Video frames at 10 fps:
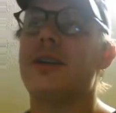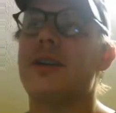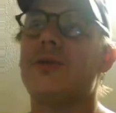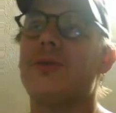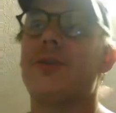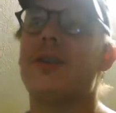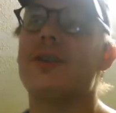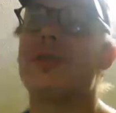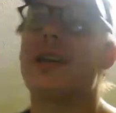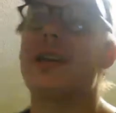who's under
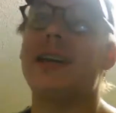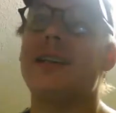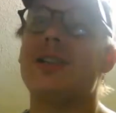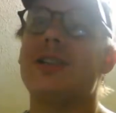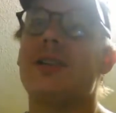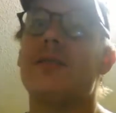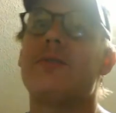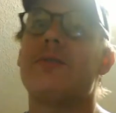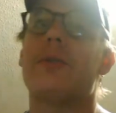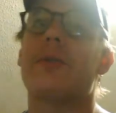the age of
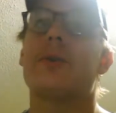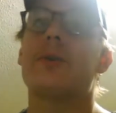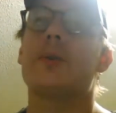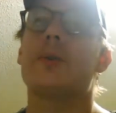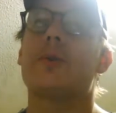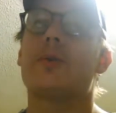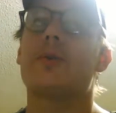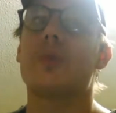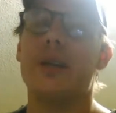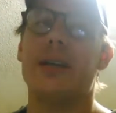
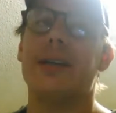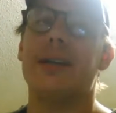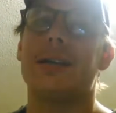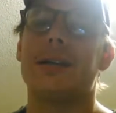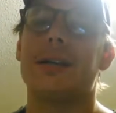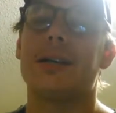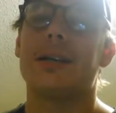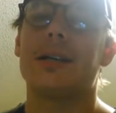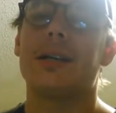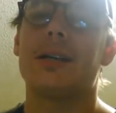20,
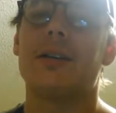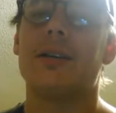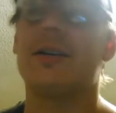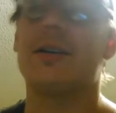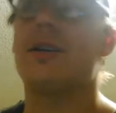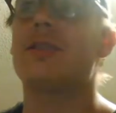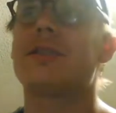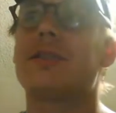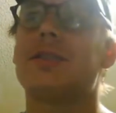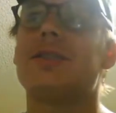y'all are
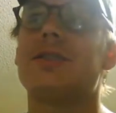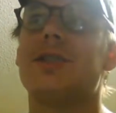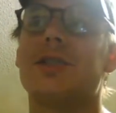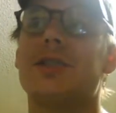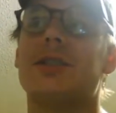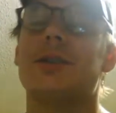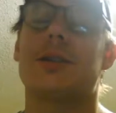still young.